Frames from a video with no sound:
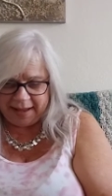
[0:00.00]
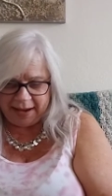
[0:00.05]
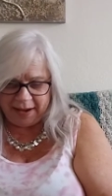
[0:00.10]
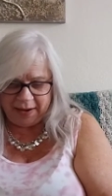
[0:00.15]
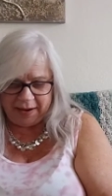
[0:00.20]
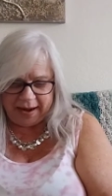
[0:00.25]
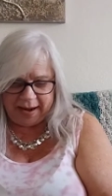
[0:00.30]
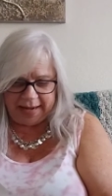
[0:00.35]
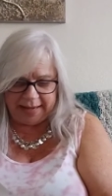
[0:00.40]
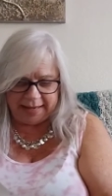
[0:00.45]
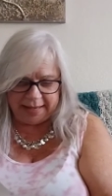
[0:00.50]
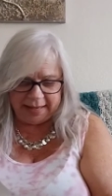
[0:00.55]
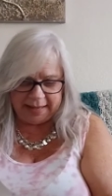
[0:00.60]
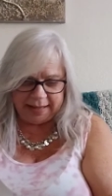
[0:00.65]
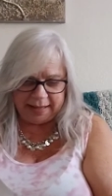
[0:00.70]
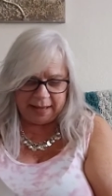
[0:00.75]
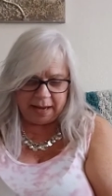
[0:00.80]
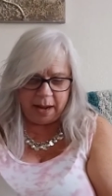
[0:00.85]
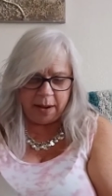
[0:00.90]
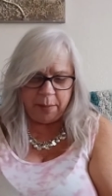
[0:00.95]
All right,
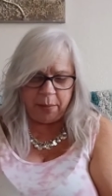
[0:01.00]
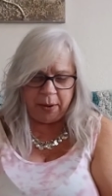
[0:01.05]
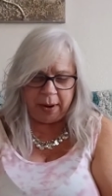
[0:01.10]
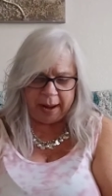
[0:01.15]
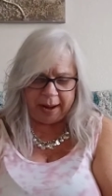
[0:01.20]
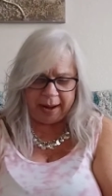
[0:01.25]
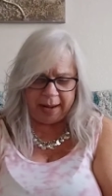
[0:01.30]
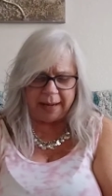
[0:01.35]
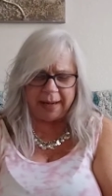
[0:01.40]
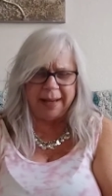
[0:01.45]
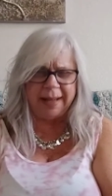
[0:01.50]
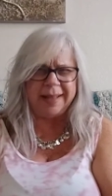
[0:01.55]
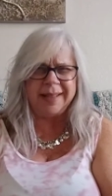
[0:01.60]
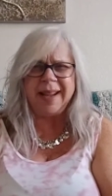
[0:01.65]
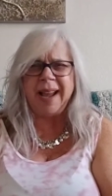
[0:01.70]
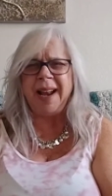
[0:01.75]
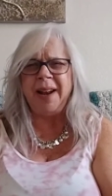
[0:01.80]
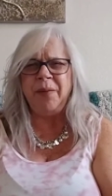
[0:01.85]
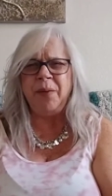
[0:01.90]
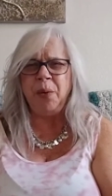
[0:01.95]
number eight. It's
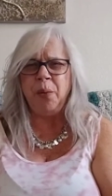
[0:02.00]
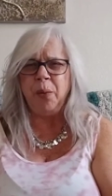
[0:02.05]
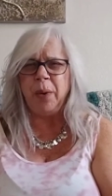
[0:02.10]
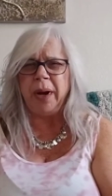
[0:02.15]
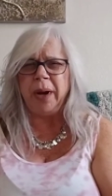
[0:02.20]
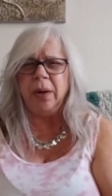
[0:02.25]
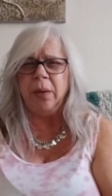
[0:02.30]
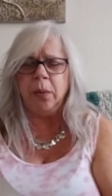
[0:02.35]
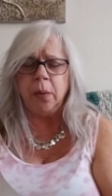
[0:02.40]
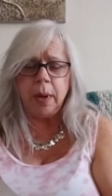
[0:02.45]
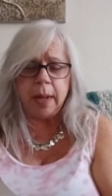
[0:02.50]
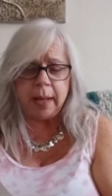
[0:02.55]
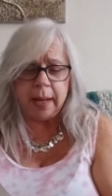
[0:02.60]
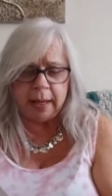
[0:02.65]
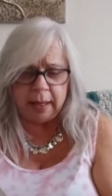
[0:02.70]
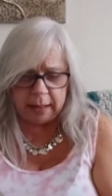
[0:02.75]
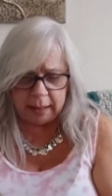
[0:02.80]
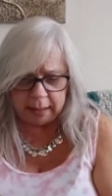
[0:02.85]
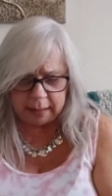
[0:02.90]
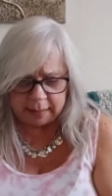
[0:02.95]
kind of a weird
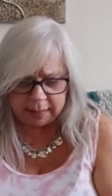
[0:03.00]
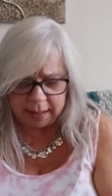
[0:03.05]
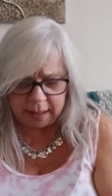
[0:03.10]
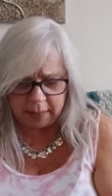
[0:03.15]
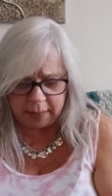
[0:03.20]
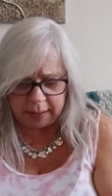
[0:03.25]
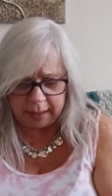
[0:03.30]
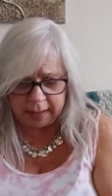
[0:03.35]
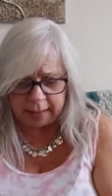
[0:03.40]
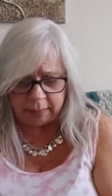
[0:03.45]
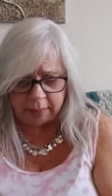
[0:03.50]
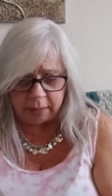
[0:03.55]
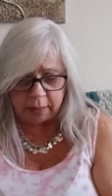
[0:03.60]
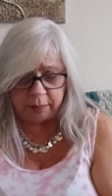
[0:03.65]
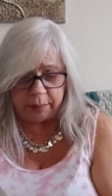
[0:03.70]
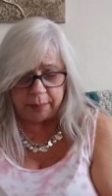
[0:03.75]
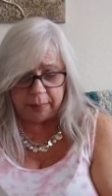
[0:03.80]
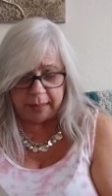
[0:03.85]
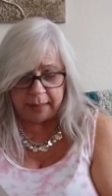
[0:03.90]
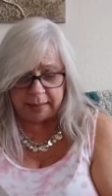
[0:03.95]
one. It's not, I don't
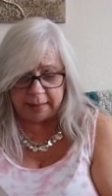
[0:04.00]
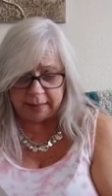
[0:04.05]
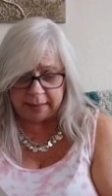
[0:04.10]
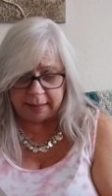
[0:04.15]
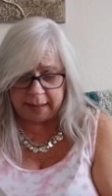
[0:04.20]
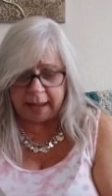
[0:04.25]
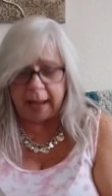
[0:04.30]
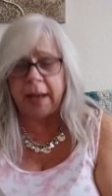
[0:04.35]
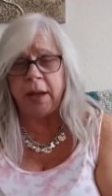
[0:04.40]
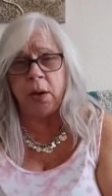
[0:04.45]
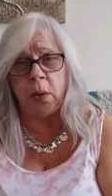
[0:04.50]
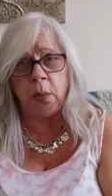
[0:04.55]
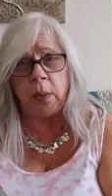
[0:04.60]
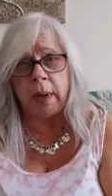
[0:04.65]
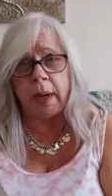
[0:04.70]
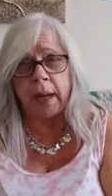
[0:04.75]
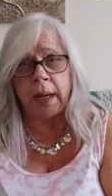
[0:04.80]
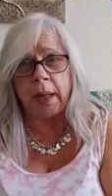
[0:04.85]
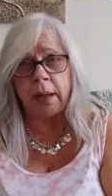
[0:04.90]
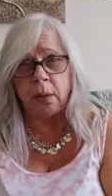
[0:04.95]
know. It's can you
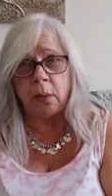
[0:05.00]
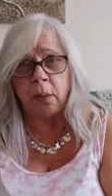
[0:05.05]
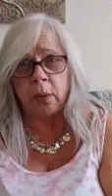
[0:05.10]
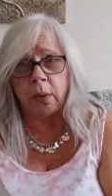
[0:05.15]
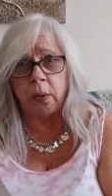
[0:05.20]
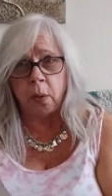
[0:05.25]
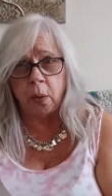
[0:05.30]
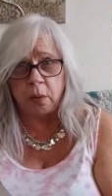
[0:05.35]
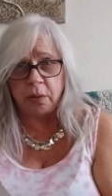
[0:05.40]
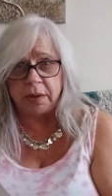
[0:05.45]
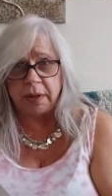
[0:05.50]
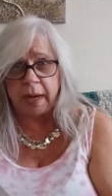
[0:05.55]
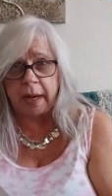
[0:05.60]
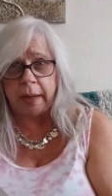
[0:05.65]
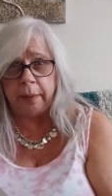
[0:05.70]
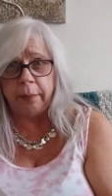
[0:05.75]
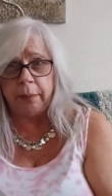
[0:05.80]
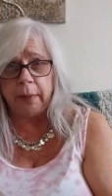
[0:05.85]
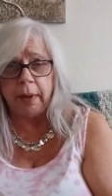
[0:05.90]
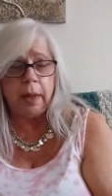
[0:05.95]
knit or
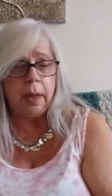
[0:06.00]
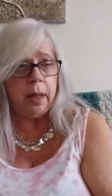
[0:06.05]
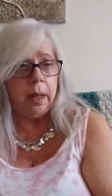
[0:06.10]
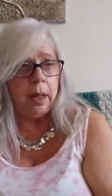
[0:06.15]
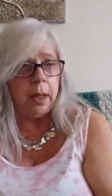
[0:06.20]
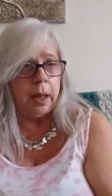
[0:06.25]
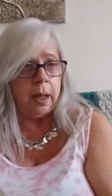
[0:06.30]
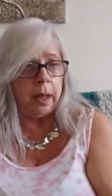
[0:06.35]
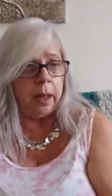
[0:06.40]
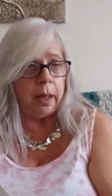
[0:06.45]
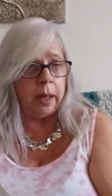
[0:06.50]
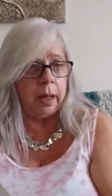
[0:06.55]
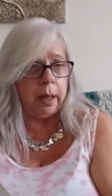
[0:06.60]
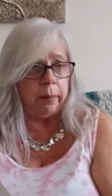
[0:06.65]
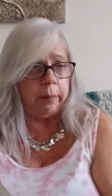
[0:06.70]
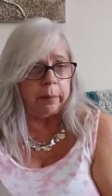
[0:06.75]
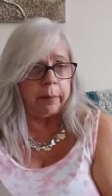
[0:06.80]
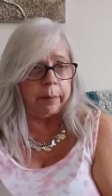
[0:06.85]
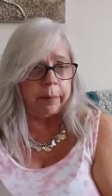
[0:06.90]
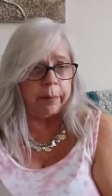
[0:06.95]
crochet?
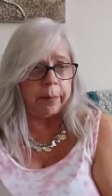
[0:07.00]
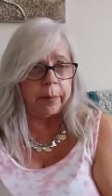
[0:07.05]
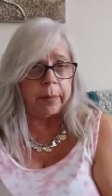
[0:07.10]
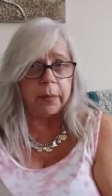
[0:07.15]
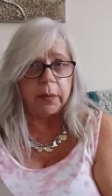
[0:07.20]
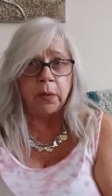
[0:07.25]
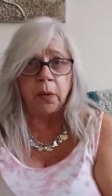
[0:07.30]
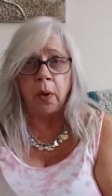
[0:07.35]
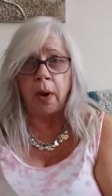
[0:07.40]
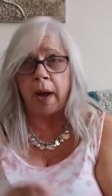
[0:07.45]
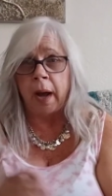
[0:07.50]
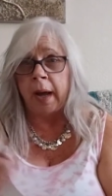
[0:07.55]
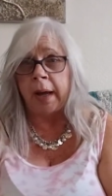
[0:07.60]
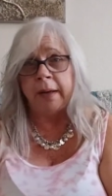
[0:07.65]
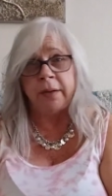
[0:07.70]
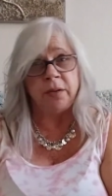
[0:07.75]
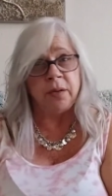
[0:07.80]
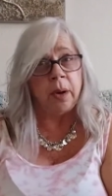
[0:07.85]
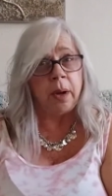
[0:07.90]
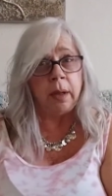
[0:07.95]
Um, so
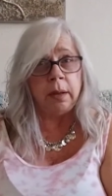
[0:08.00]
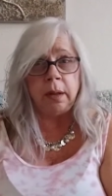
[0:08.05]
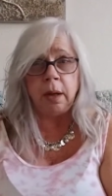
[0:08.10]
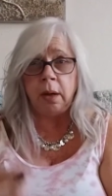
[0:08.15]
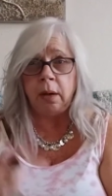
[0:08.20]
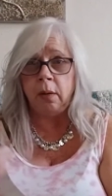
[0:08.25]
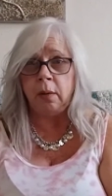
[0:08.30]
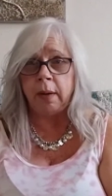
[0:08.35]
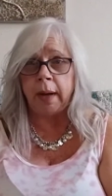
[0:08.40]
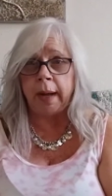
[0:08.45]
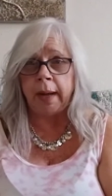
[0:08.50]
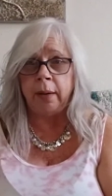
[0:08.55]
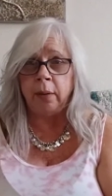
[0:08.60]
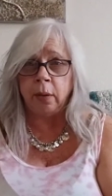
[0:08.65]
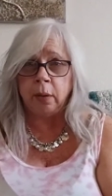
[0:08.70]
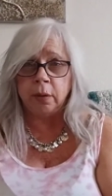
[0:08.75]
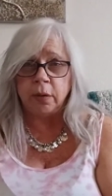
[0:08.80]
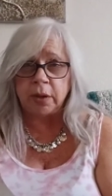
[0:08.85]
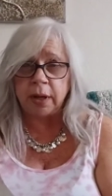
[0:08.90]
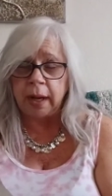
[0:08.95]
as you all know, I
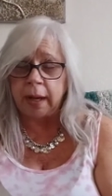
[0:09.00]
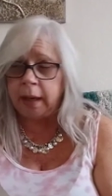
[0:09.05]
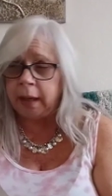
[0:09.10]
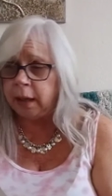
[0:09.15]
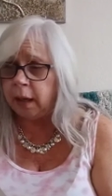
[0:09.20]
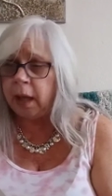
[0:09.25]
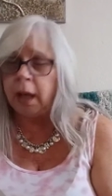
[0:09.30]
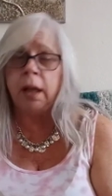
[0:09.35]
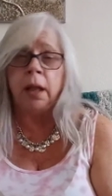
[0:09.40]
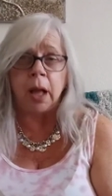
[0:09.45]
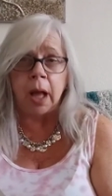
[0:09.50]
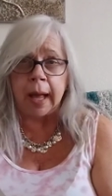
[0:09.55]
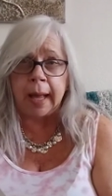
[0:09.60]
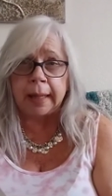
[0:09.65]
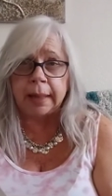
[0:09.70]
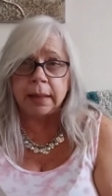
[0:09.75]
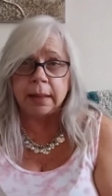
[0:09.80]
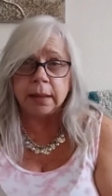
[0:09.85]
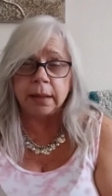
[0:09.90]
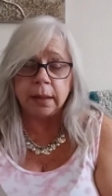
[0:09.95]
crochet a
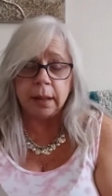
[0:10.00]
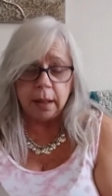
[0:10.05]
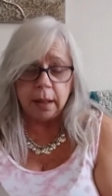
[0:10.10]
lot.